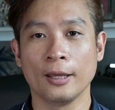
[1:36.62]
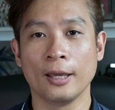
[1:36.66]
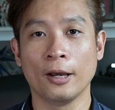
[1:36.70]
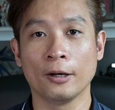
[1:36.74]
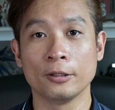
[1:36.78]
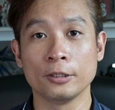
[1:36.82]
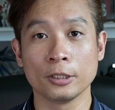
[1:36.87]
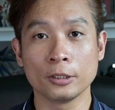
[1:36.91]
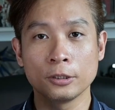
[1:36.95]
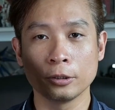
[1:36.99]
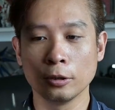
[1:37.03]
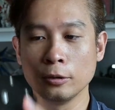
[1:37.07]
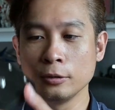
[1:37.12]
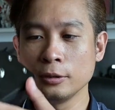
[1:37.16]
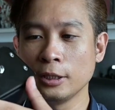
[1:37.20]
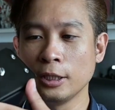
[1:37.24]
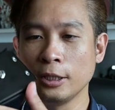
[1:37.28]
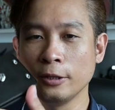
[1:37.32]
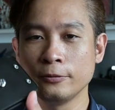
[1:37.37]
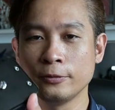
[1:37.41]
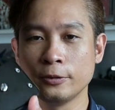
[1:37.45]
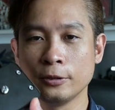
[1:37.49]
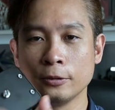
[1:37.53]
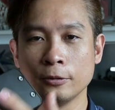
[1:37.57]
Edelkrone
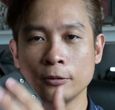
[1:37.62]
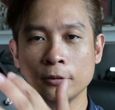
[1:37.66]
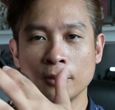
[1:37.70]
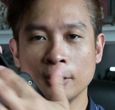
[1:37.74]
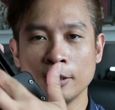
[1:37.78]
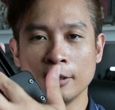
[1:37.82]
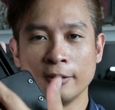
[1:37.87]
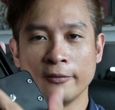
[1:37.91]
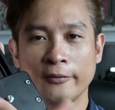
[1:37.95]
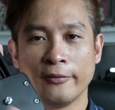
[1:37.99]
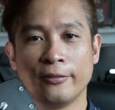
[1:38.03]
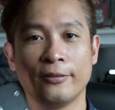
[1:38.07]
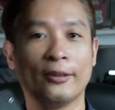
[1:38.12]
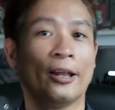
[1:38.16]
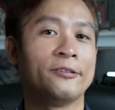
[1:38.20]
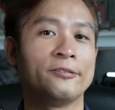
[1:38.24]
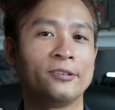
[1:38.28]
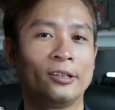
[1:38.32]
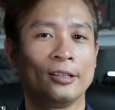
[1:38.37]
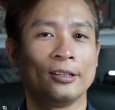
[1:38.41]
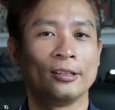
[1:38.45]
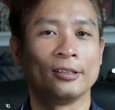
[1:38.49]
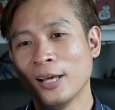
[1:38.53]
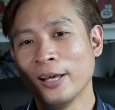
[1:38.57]
gives you
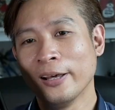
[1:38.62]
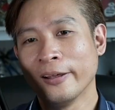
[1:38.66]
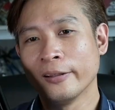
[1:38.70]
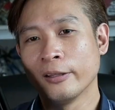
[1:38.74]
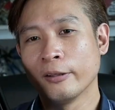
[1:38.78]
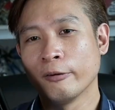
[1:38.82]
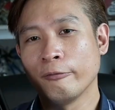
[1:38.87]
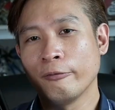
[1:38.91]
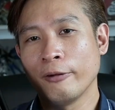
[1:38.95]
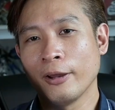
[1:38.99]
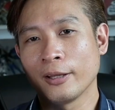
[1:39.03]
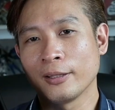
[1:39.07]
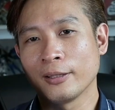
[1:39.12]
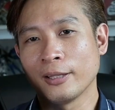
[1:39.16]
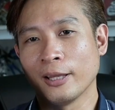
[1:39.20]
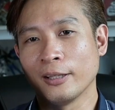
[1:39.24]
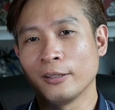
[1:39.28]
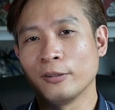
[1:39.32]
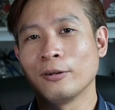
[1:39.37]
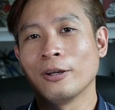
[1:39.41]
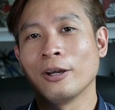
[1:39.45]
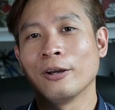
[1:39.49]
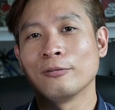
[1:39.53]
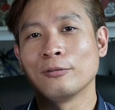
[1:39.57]
nothing. The fact that
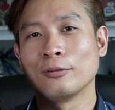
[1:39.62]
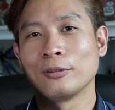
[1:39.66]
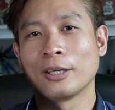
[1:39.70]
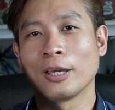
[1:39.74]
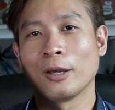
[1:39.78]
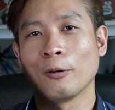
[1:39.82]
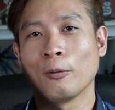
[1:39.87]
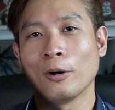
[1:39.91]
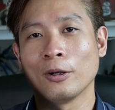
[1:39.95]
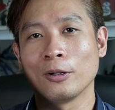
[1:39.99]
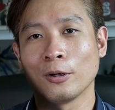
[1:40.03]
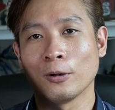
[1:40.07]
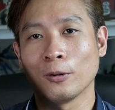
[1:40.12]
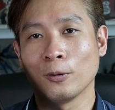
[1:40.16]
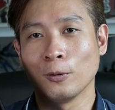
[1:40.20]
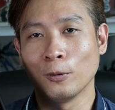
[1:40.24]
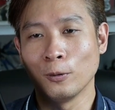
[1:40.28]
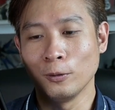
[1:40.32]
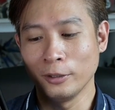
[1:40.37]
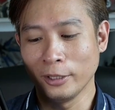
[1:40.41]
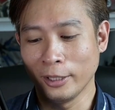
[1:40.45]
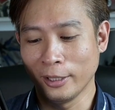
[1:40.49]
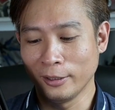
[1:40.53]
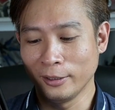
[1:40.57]
you have to get one on your
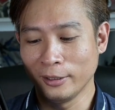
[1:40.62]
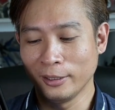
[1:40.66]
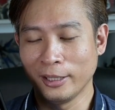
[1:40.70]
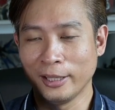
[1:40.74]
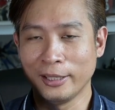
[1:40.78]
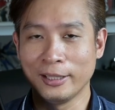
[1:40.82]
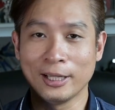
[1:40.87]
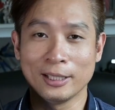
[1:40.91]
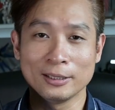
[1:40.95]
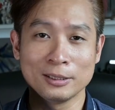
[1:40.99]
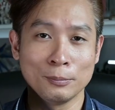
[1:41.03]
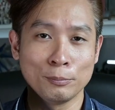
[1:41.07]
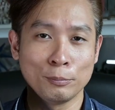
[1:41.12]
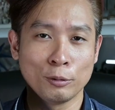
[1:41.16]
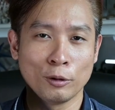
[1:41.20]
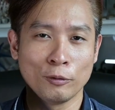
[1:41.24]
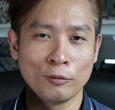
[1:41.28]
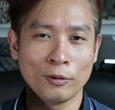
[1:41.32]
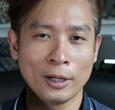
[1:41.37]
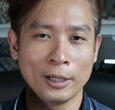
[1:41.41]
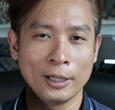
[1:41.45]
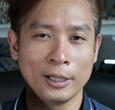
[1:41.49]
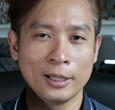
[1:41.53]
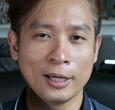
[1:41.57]
own and they doesn't
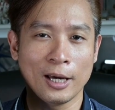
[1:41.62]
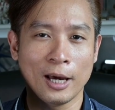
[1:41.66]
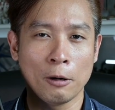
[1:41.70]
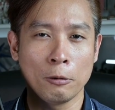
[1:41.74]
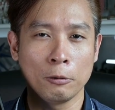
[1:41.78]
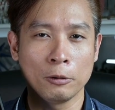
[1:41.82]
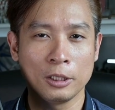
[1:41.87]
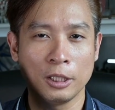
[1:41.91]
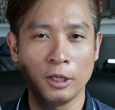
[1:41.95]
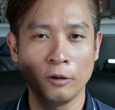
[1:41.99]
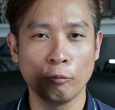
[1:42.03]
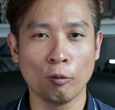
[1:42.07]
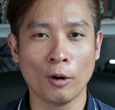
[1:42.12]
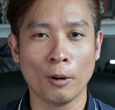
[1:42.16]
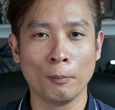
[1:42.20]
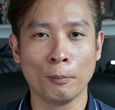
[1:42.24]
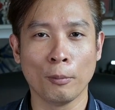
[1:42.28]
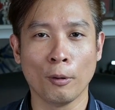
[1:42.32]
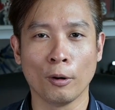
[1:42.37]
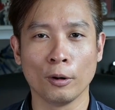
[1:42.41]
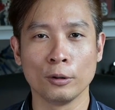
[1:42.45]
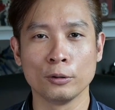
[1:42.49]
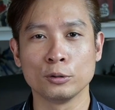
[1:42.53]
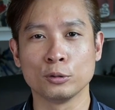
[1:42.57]
provide it, I will give 1
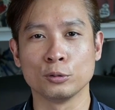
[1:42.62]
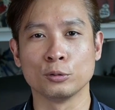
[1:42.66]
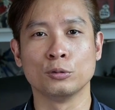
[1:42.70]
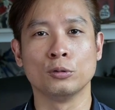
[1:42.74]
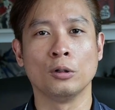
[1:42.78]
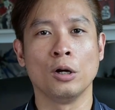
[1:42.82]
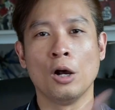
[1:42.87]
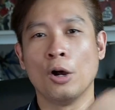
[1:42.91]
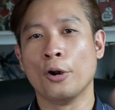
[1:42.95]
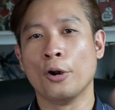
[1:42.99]
point to